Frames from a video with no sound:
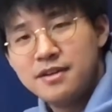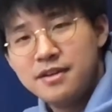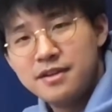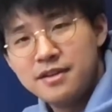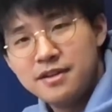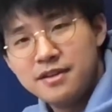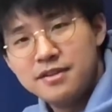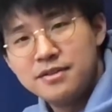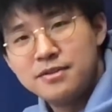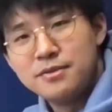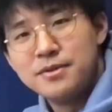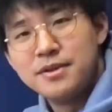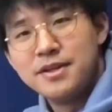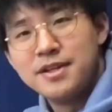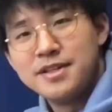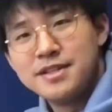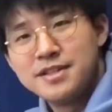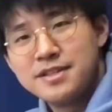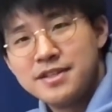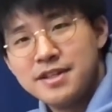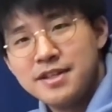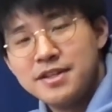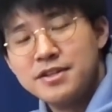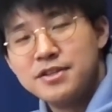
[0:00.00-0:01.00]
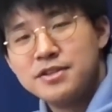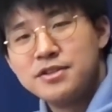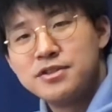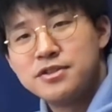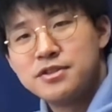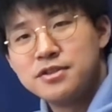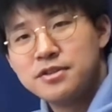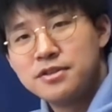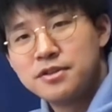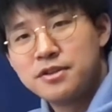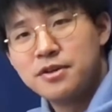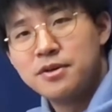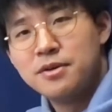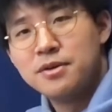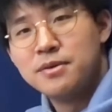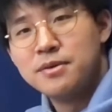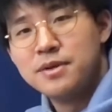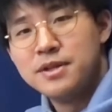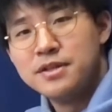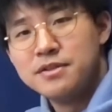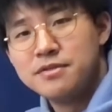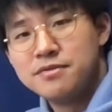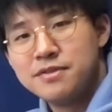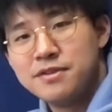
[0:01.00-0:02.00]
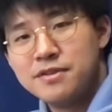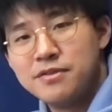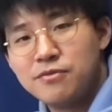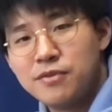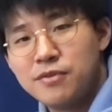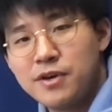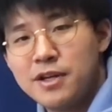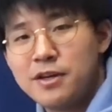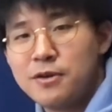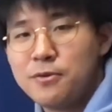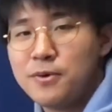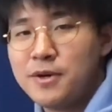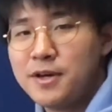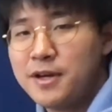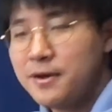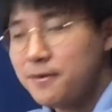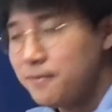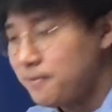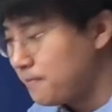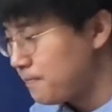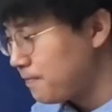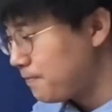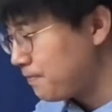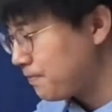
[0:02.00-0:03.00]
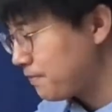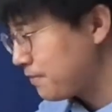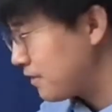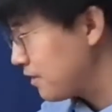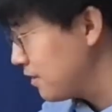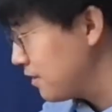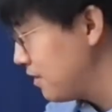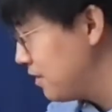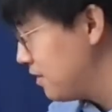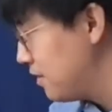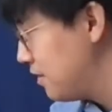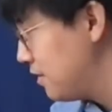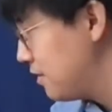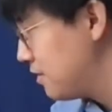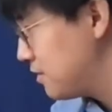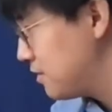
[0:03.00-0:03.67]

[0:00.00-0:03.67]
do this, and it should go into it right away. So